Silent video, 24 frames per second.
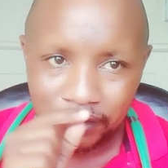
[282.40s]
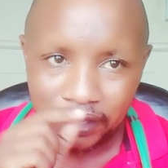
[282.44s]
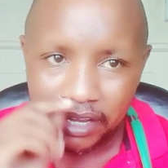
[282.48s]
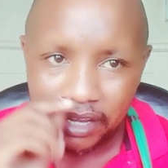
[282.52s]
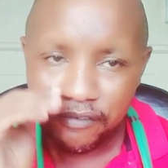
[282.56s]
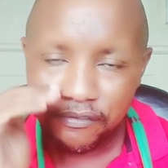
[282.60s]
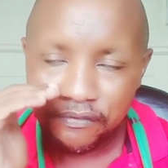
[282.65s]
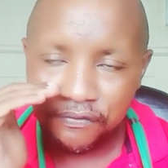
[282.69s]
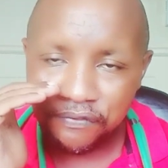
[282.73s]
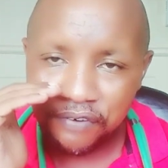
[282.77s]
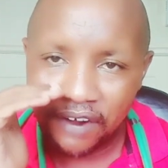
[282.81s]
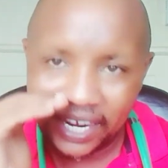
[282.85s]

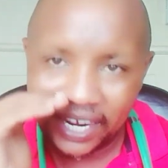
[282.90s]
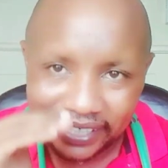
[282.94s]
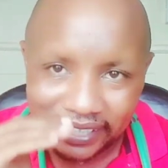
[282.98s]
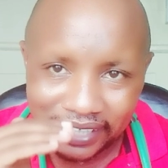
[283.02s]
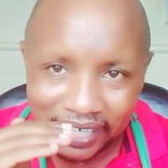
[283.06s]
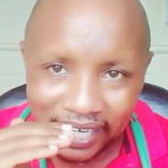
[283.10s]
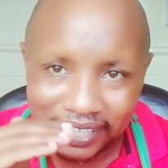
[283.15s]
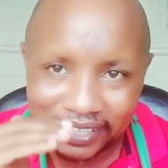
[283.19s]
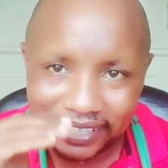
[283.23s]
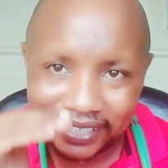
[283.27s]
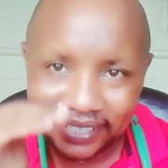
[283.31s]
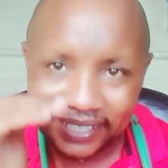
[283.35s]

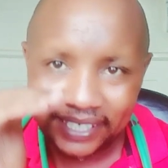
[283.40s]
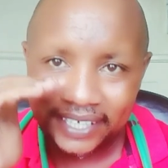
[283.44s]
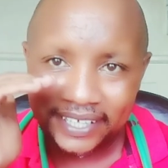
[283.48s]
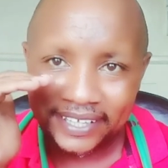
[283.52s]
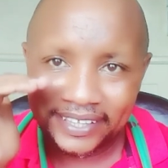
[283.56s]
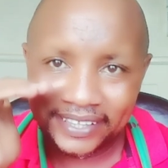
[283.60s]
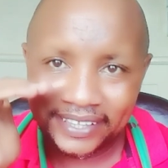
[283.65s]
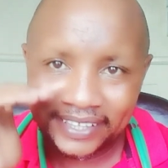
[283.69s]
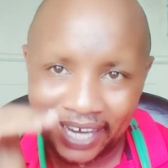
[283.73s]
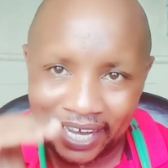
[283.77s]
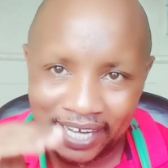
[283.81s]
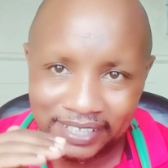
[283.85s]
Factors
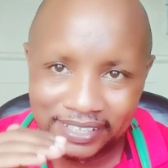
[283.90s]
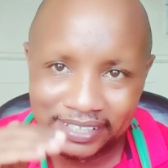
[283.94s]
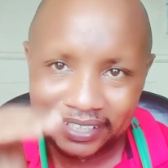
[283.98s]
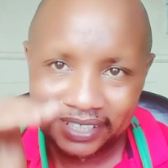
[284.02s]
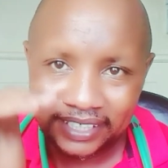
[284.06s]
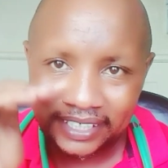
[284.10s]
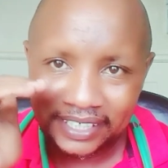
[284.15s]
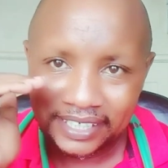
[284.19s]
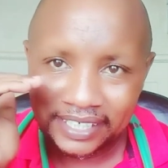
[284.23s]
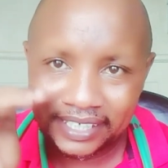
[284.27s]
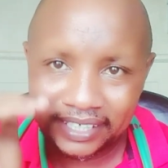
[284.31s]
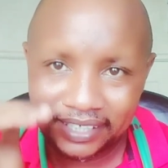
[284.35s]
that
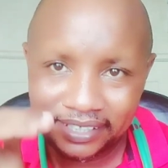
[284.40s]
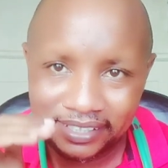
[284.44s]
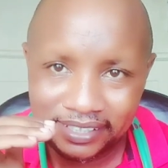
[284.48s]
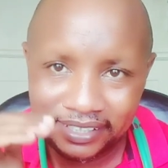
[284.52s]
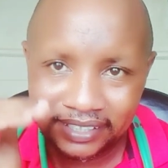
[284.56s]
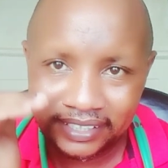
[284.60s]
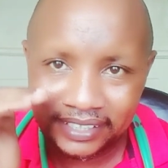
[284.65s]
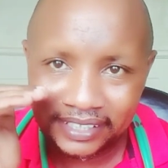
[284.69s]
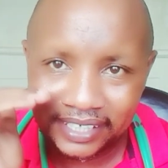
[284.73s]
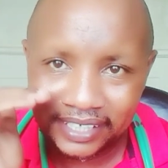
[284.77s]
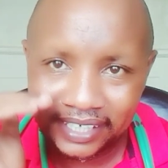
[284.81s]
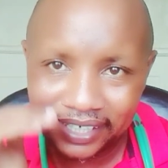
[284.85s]
can
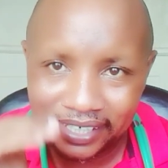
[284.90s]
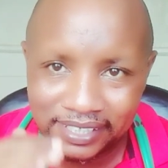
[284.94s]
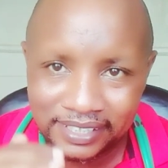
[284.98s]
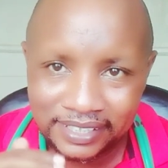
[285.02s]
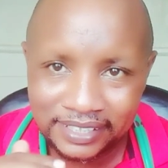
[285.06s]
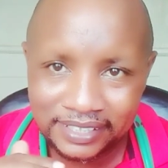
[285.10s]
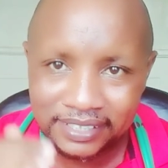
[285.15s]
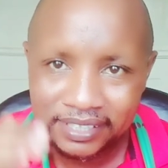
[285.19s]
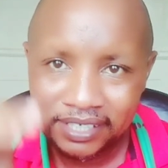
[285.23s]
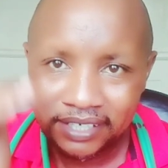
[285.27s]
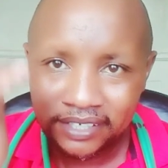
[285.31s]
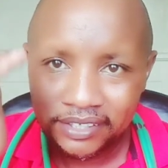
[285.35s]

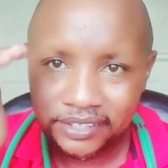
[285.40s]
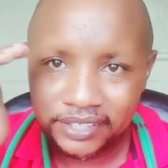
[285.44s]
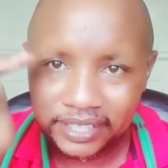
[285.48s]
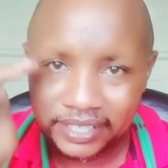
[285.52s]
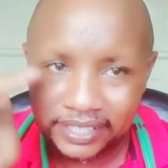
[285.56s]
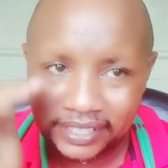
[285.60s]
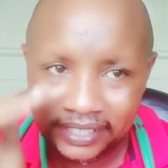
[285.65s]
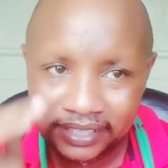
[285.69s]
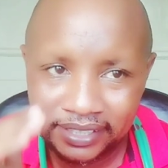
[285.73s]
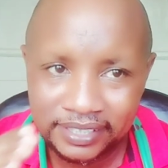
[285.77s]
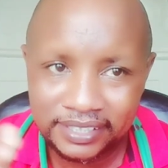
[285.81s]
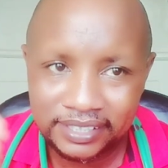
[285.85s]
increase the
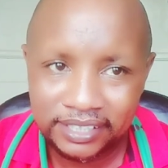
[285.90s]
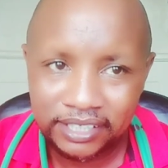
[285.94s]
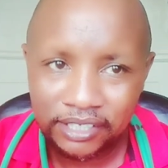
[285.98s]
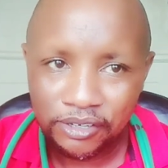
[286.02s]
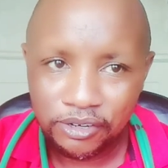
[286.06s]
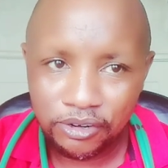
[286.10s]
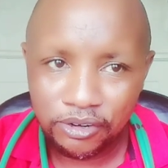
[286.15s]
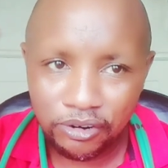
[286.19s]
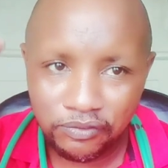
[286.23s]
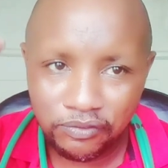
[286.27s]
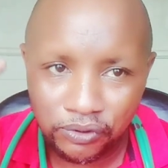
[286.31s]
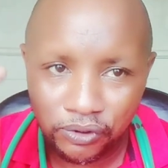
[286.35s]
risk
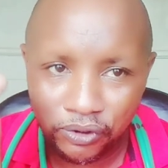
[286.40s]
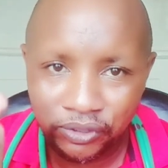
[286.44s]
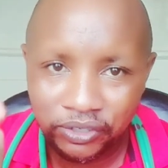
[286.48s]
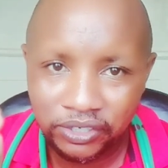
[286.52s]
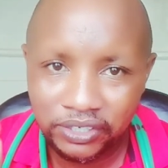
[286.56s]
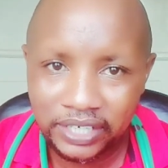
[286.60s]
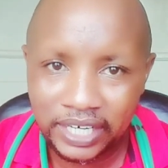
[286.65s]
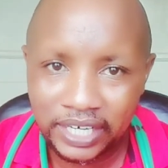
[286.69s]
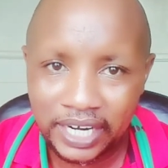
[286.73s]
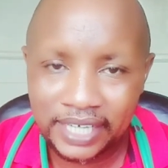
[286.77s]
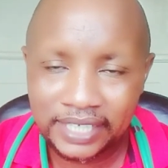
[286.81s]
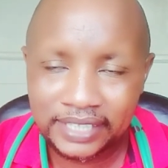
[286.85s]
of
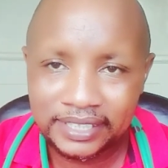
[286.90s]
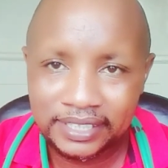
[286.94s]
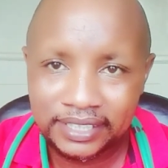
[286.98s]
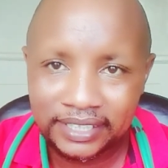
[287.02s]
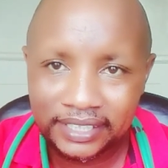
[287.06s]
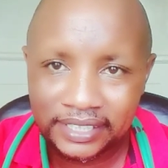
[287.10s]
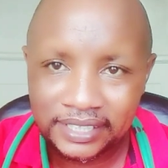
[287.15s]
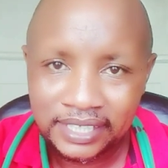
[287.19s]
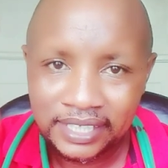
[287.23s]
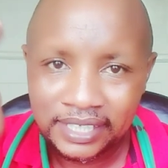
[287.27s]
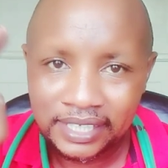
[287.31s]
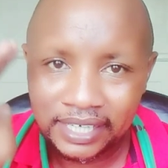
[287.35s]

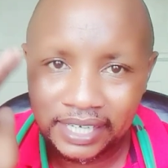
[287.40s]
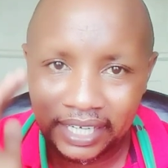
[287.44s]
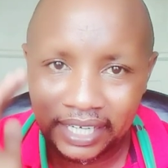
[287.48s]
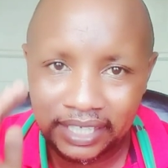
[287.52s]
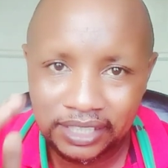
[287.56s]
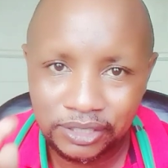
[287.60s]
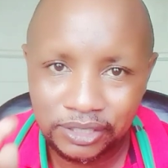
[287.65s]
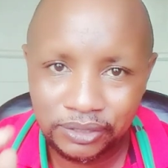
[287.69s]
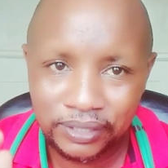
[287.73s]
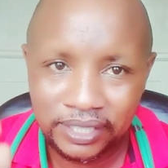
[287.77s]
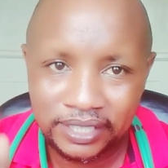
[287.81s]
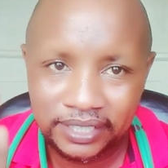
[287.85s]
contracting
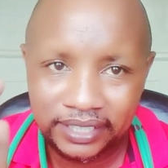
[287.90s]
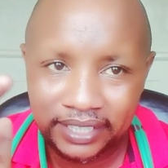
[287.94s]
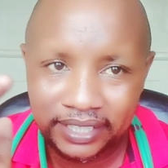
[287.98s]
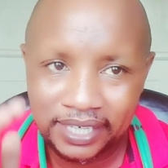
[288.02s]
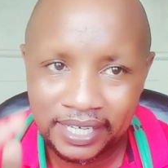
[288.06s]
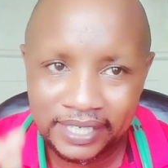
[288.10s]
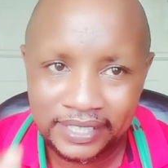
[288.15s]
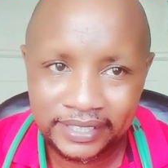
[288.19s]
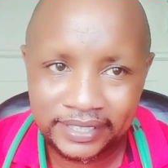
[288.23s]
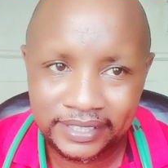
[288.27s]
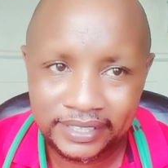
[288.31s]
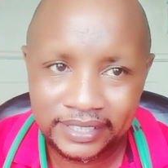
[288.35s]

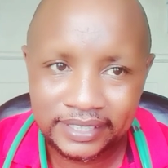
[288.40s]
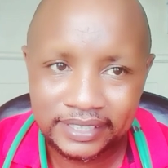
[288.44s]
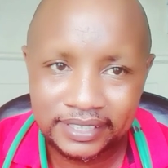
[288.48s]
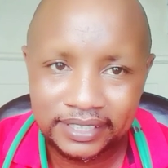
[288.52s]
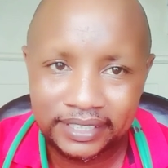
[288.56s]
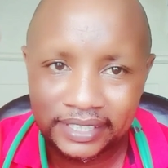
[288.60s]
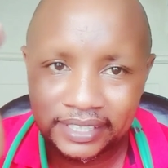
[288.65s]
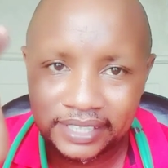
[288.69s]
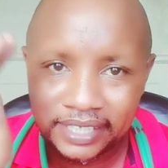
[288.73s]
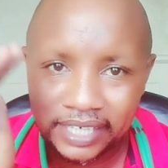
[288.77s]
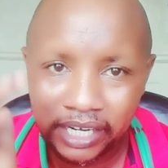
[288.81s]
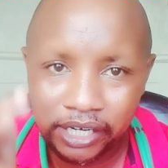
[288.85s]
gastroenteritis
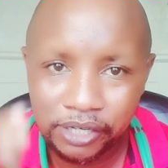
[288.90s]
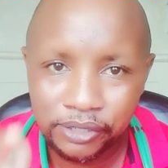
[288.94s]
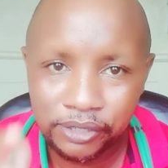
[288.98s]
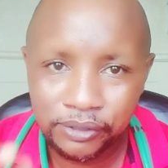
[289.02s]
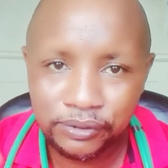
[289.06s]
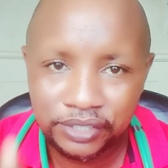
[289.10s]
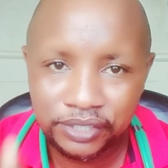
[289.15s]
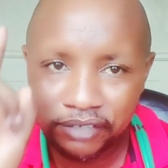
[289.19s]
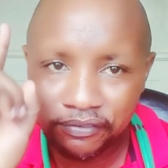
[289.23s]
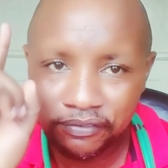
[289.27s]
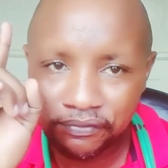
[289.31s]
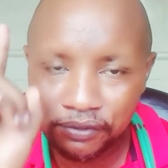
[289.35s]
include
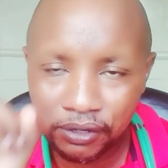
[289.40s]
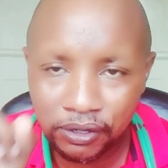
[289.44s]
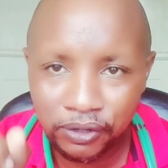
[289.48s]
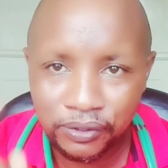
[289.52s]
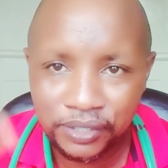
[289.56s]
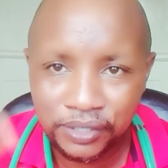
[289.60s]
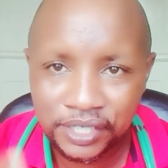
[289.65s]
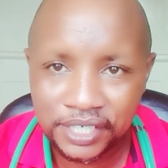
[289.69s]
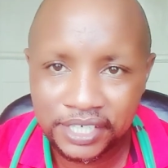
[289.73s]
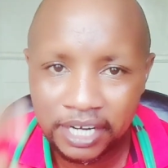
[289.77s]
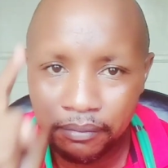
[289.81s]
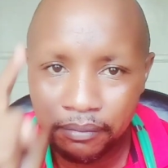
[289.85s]
the
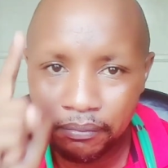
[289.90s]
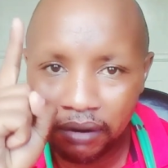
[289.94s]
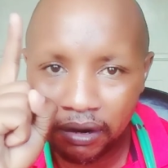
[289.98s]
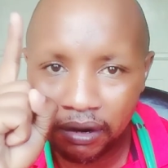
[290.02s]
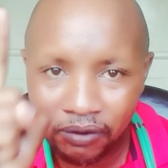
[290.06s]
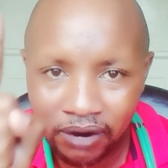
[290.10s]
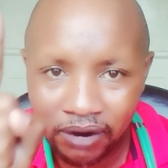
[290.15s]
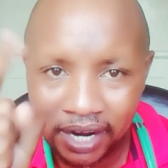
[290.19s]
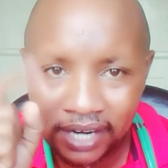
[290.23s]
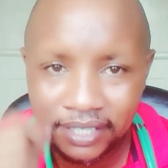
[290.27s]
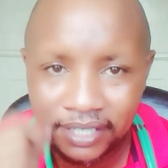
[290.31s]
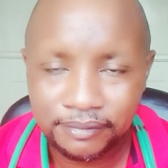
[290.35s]
following. Number
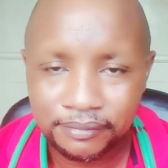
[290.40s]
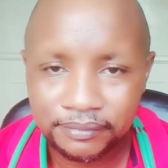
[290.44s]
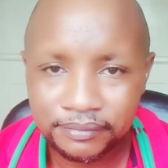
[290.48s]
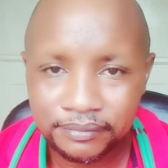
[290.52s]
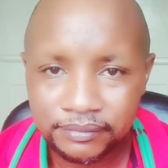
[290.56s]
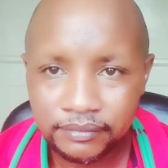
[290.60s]
one,